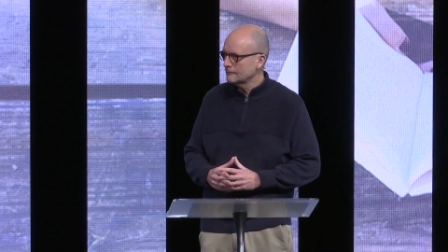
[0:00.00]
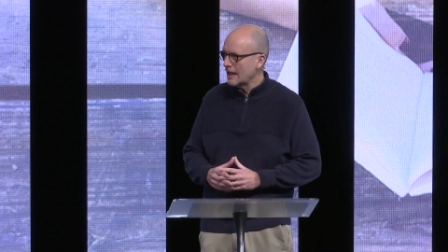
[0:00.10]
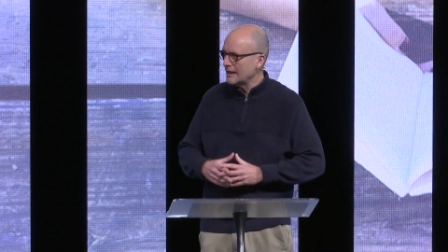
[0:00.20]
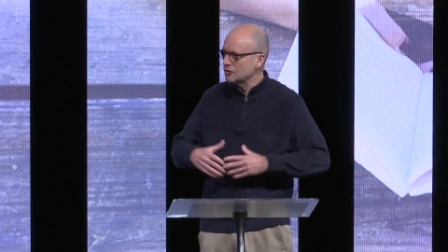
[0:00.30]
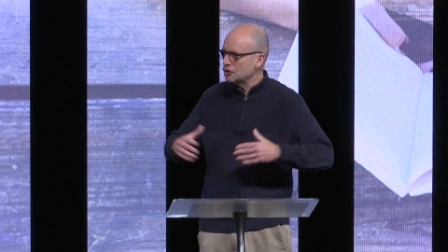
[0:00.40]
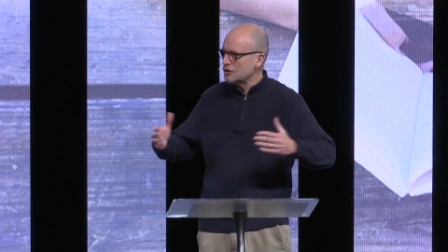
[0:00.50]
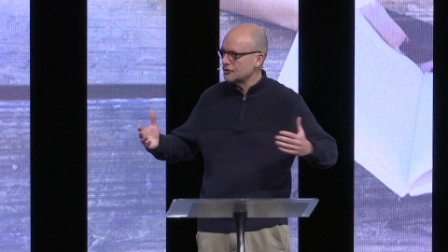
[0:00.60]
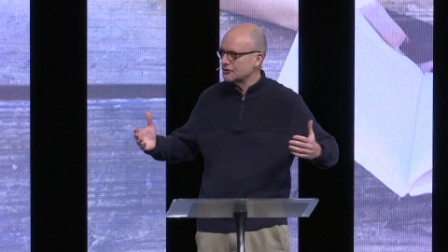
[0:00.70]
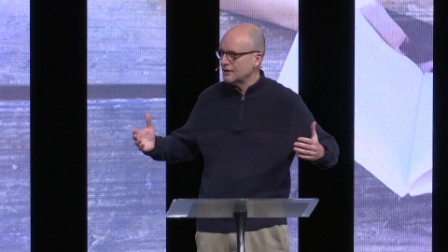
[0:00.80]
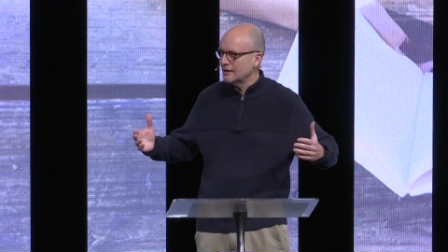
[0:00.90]
And as
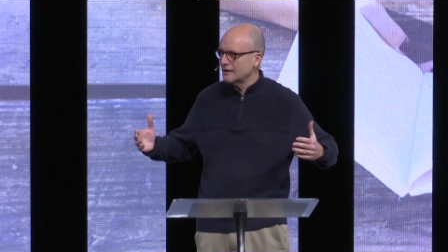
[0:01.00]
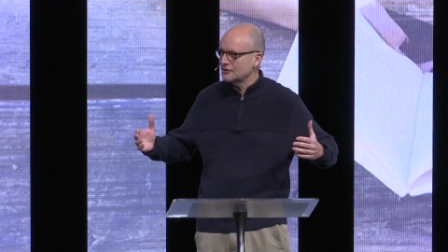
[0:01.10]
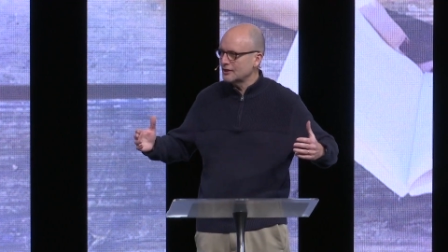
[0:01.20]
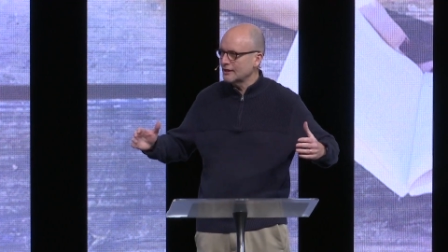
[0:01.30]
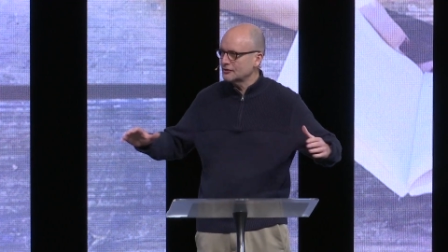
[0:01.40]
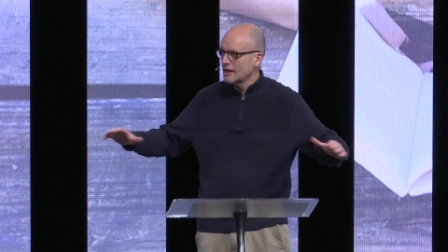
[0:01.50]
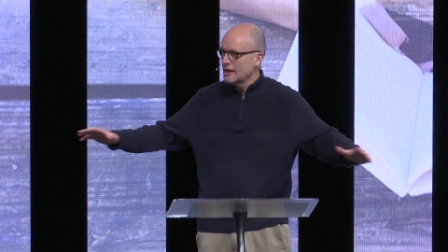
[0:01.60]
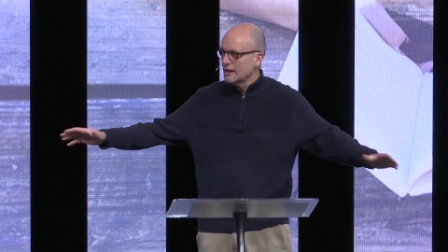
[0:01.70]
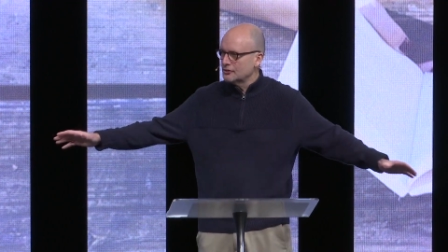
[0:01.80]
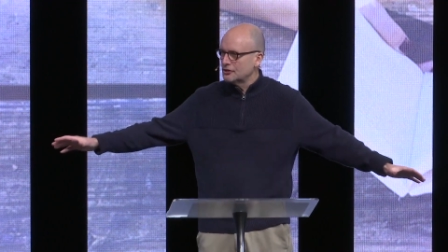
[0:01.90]
Jesus did these things,
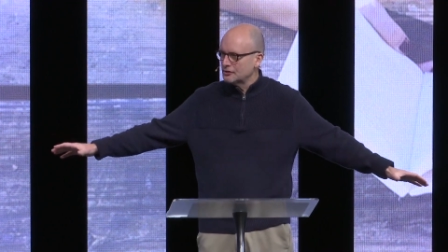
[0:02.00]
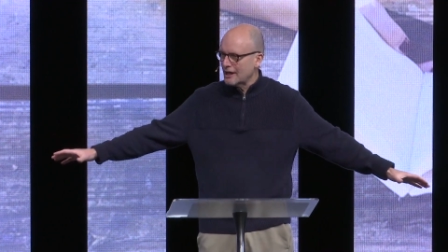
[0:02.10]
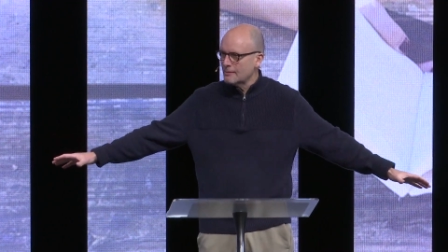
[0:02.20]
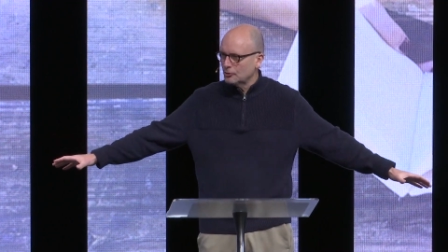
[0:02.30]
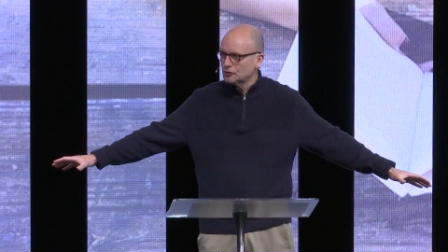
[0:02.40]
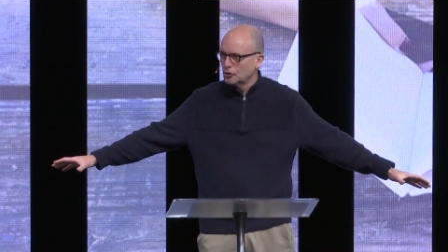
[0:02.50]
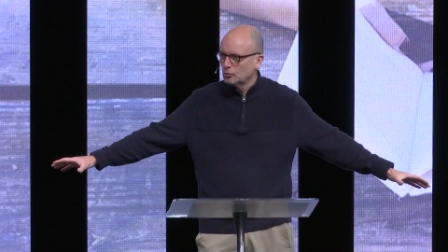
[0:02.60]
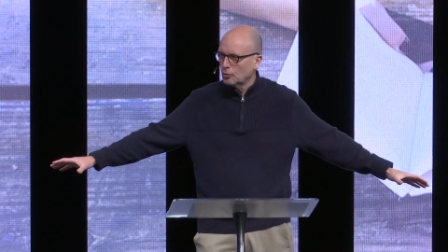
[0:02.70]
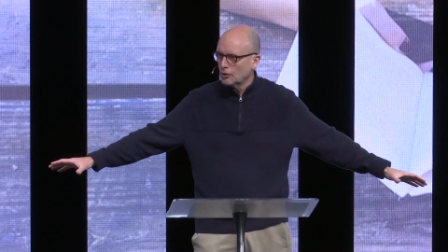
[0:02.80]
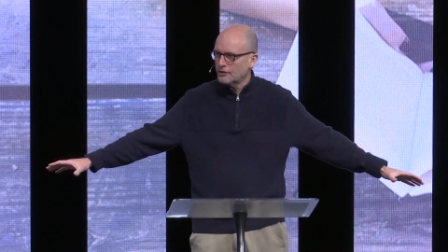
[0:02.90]
his disciples who
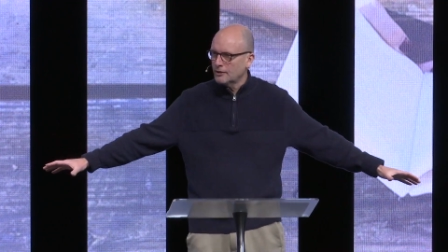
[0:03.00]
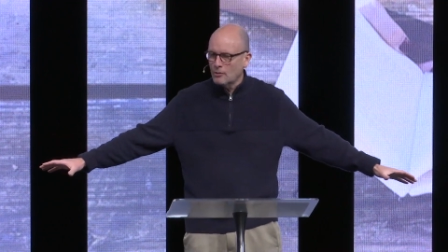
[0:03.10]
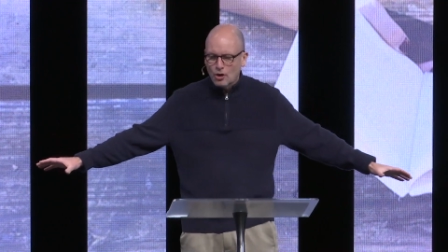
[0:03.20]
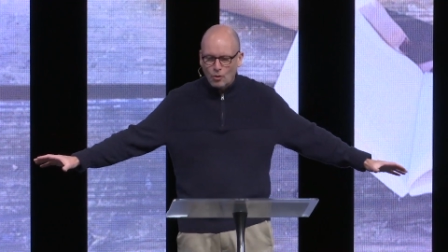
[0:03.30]
were with him